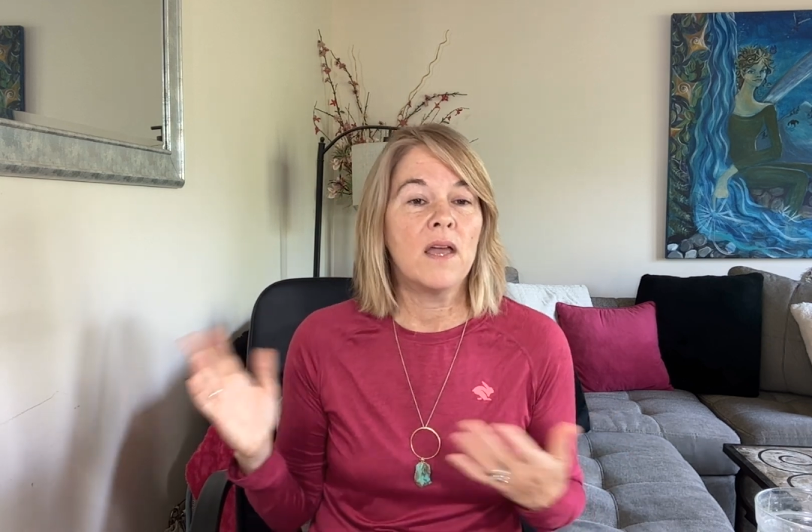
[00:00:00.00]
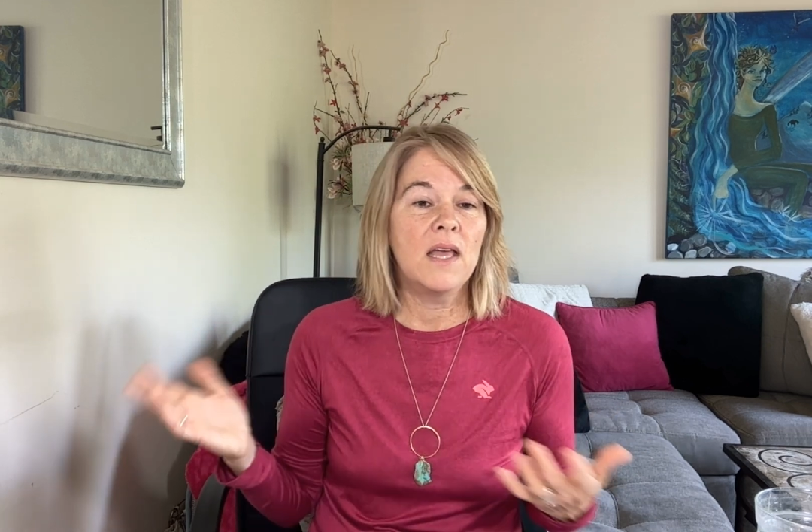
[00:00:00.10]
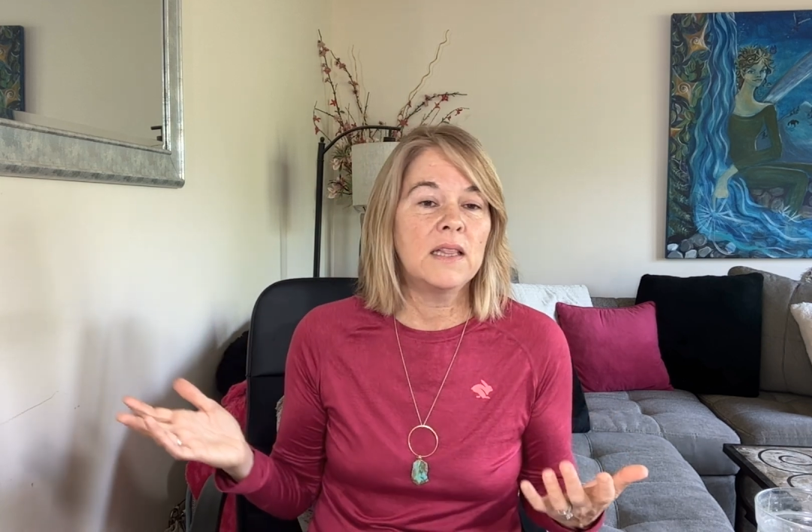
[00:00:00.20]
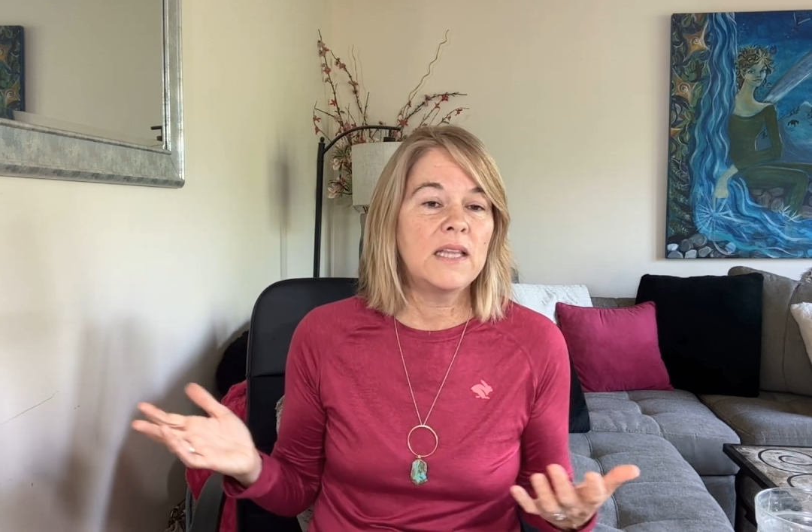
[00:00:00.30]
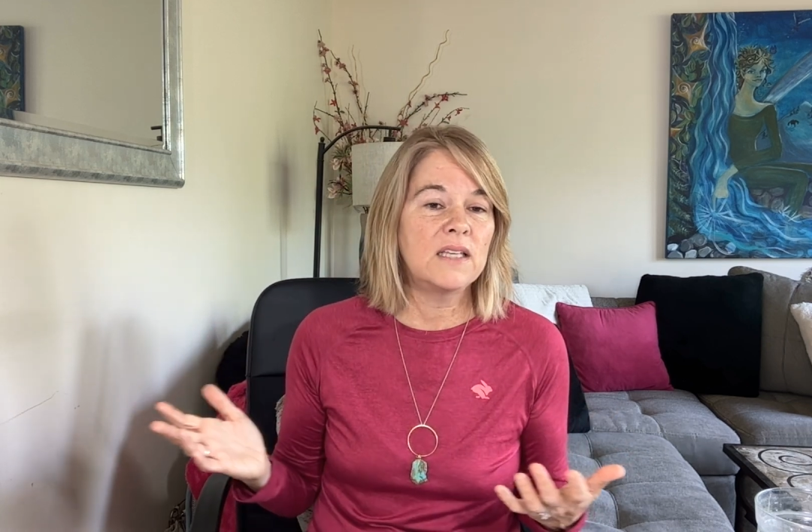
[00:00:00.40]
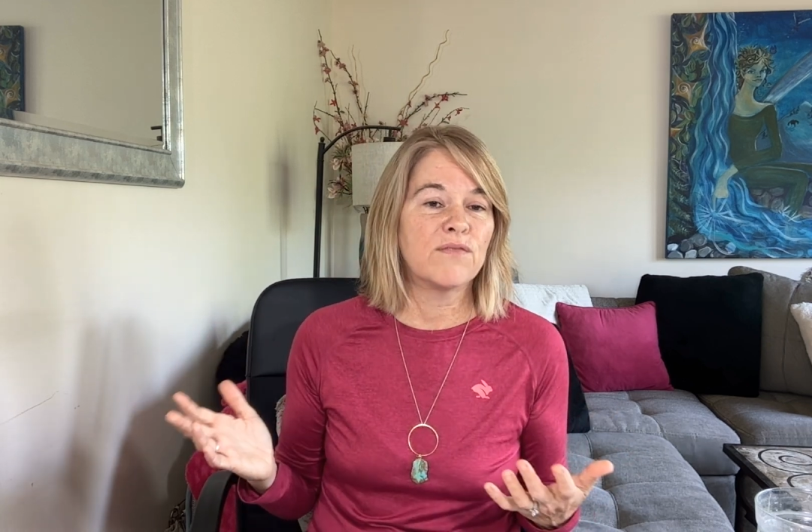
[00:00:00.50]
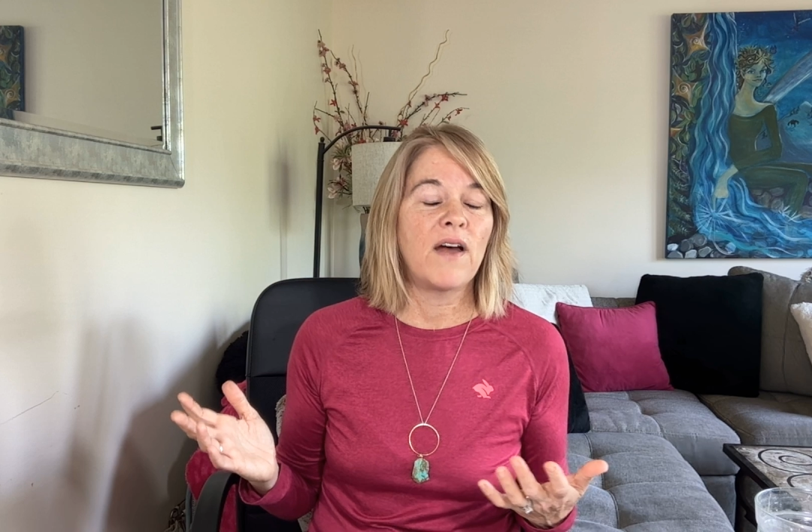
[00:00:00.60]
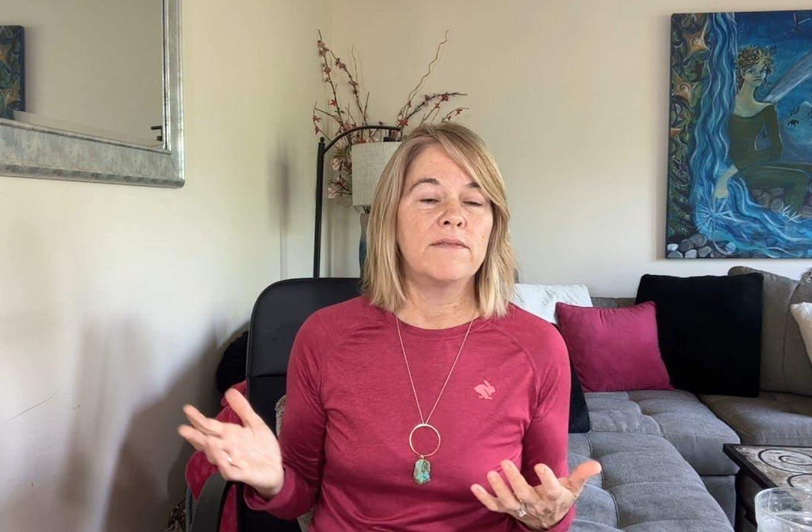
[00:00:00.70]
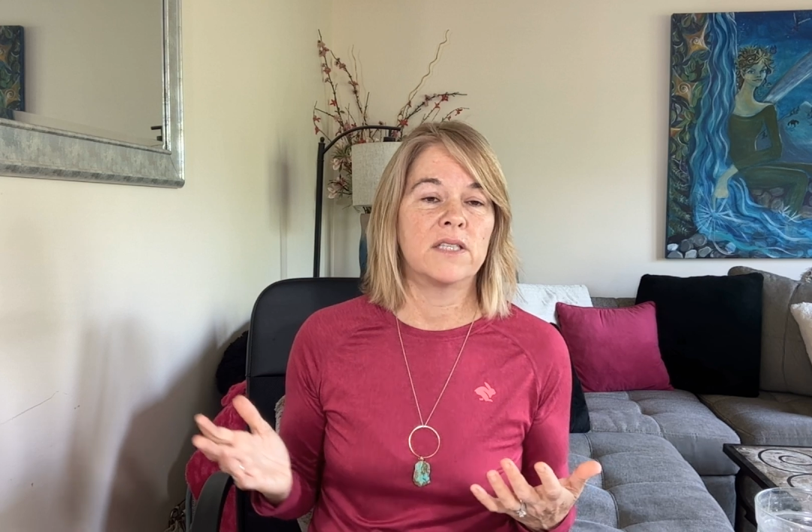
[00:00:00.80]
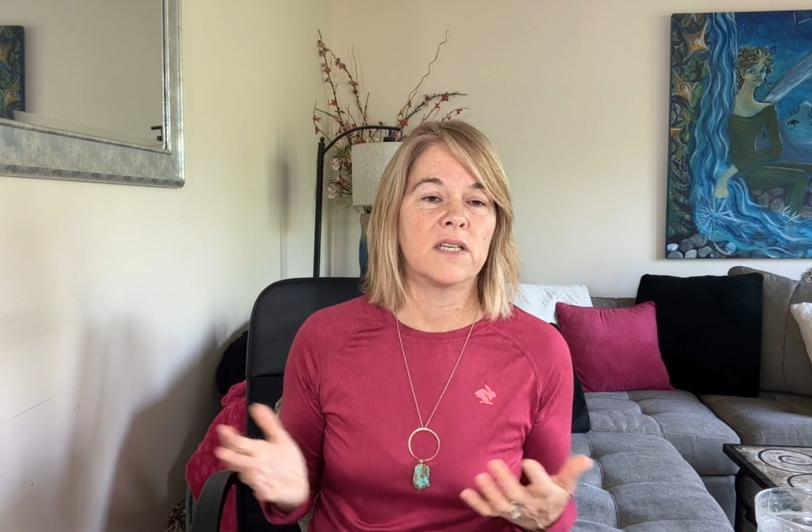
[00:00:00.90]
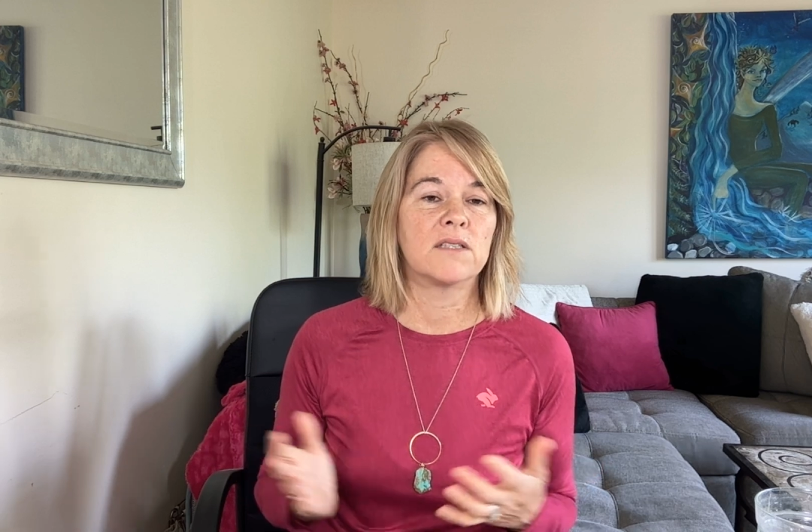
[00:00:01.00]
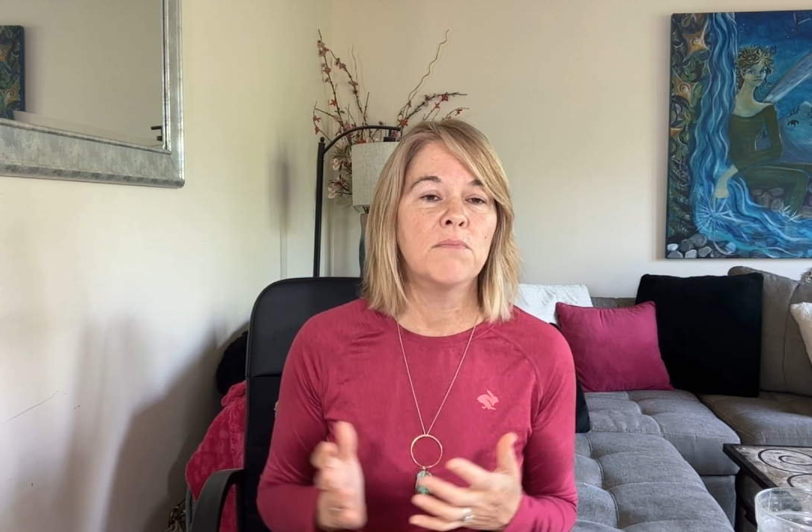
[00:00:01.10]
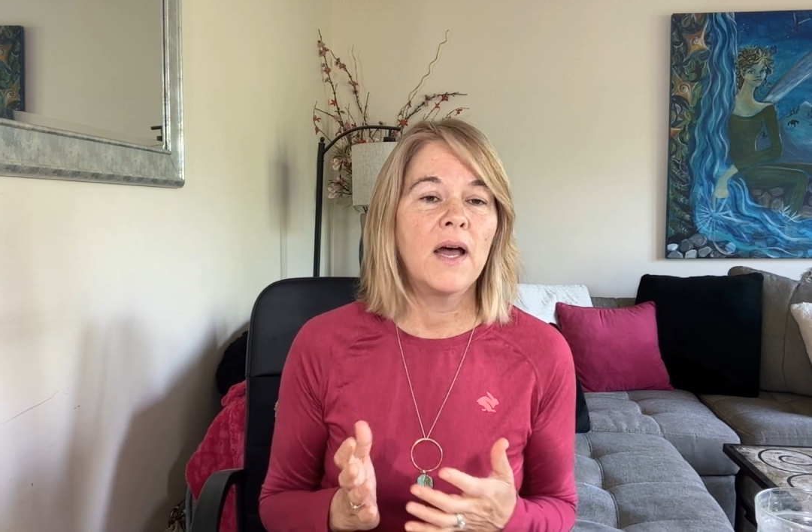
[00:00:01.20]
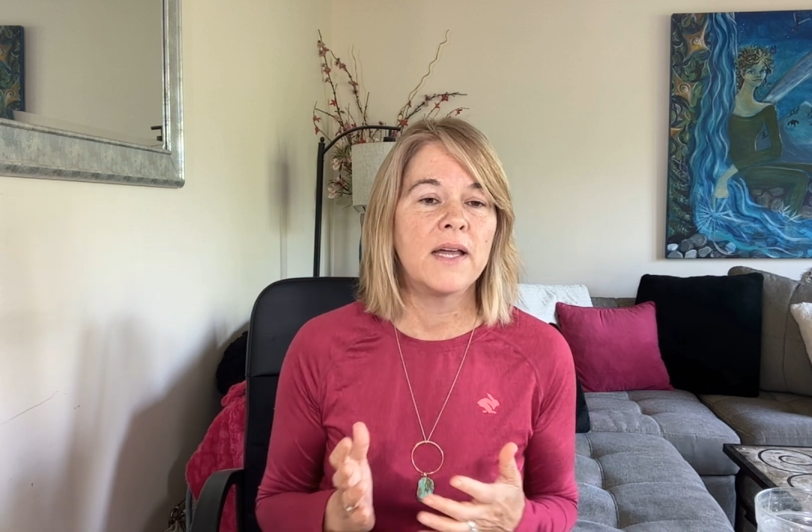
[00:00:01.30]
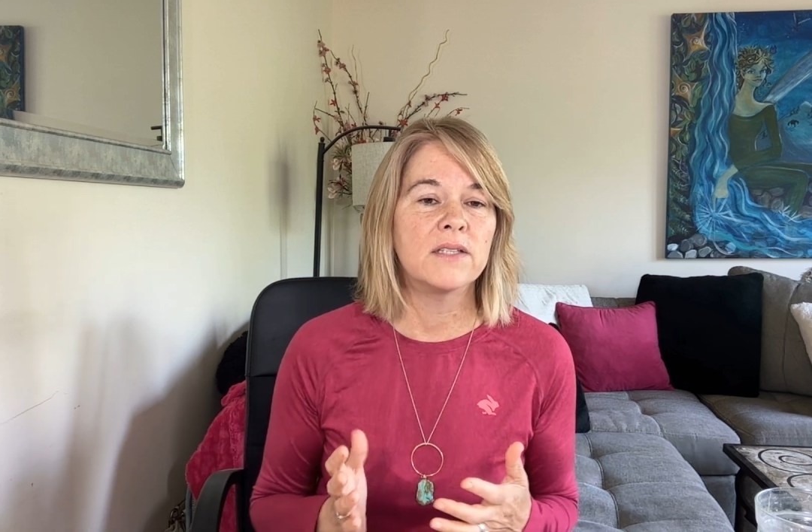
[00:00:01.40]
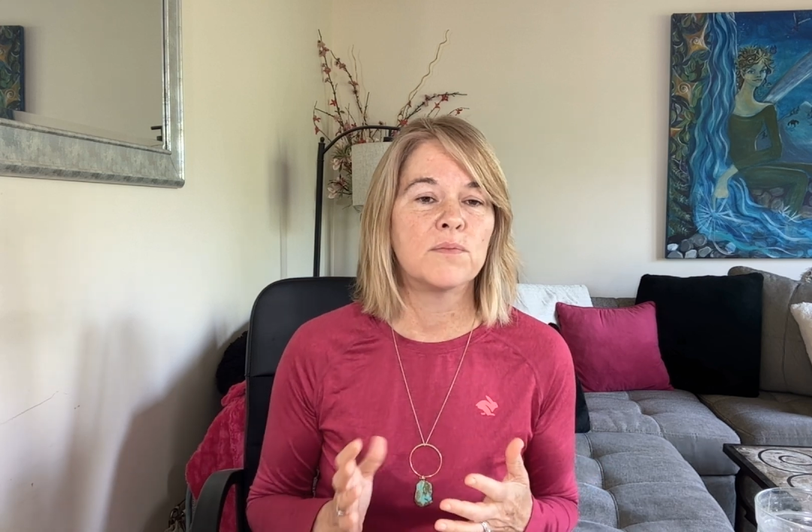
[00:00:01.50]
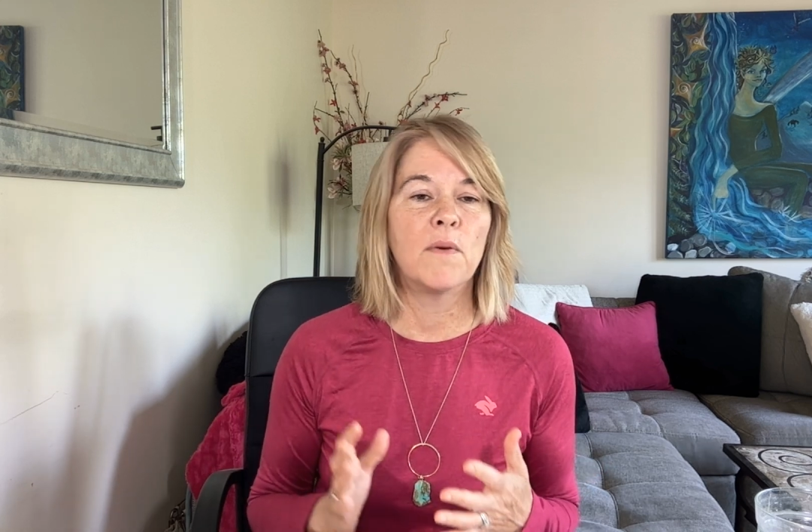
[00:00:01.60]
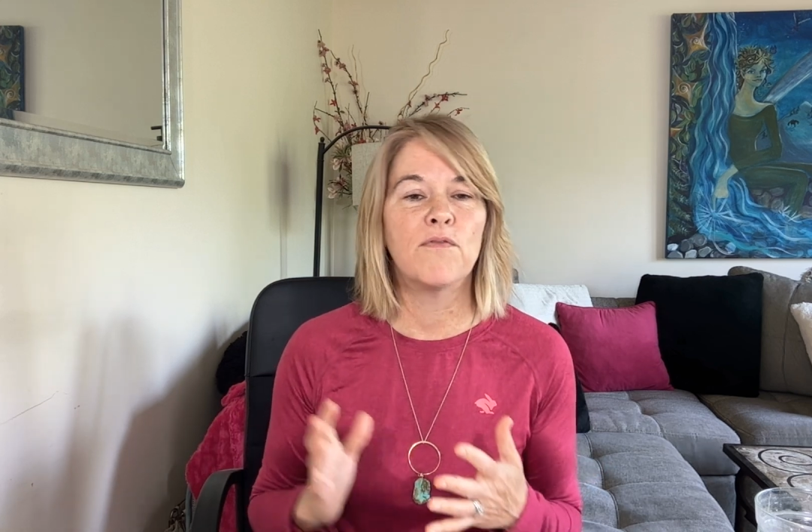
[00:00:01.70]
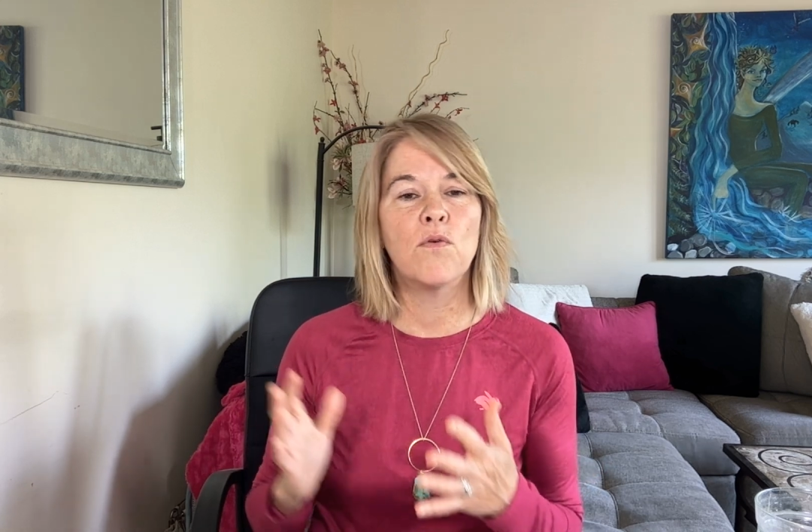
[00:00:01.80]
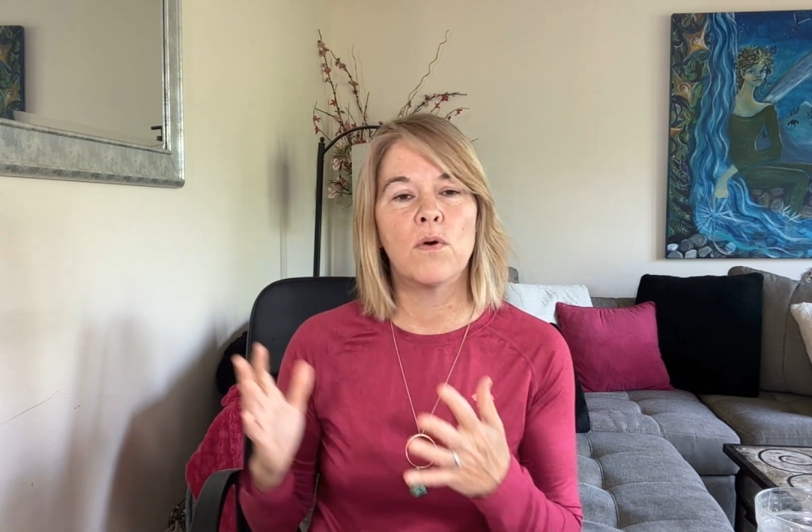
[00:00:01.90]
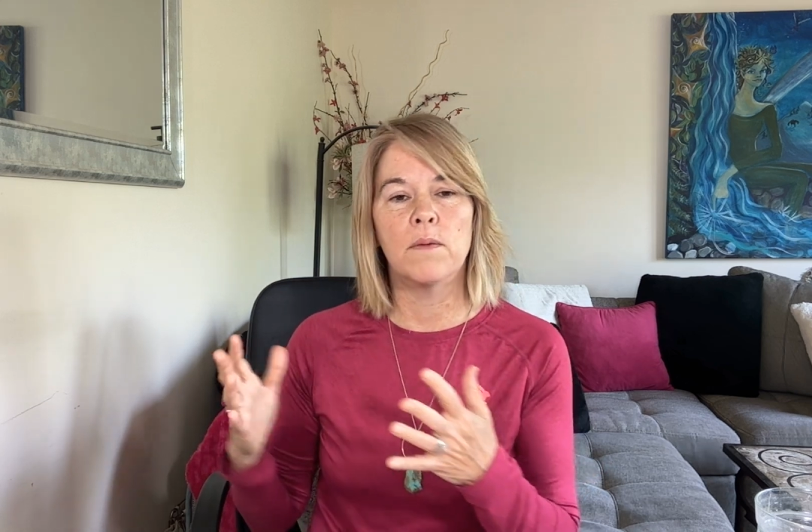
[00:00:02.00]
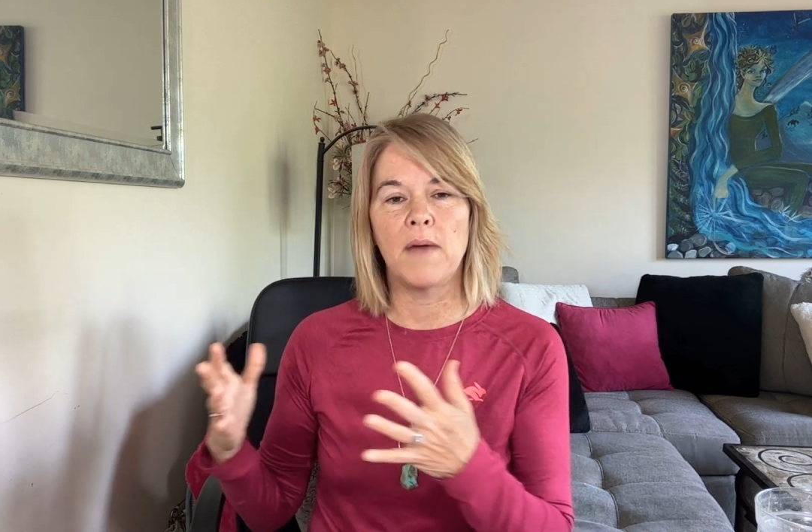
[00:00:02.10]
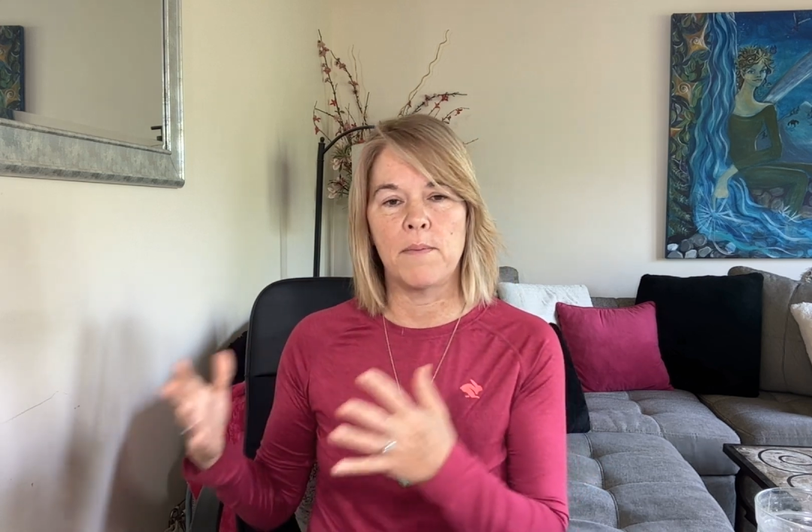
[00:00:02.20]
at least 5 to 6 months before my